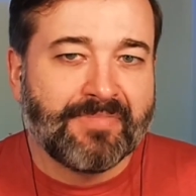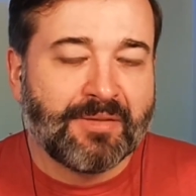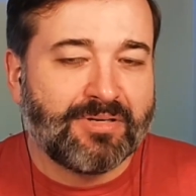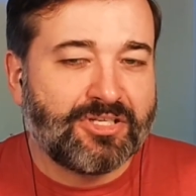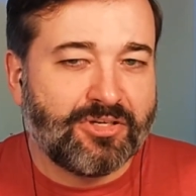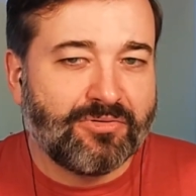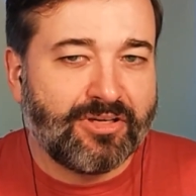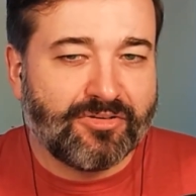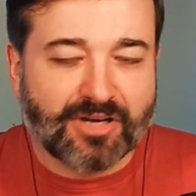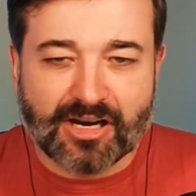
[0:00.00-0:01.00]
but you
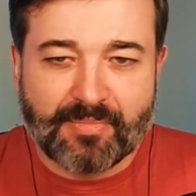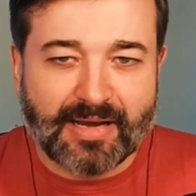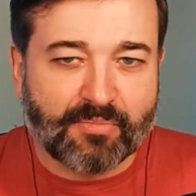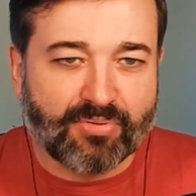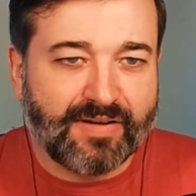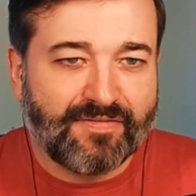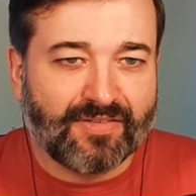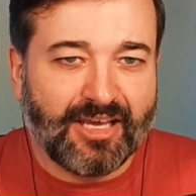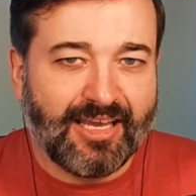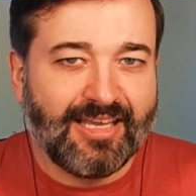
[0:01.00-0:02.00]
talk about it
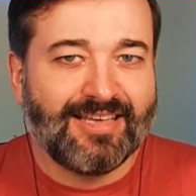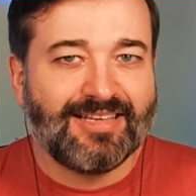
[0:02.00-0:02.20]
briefly,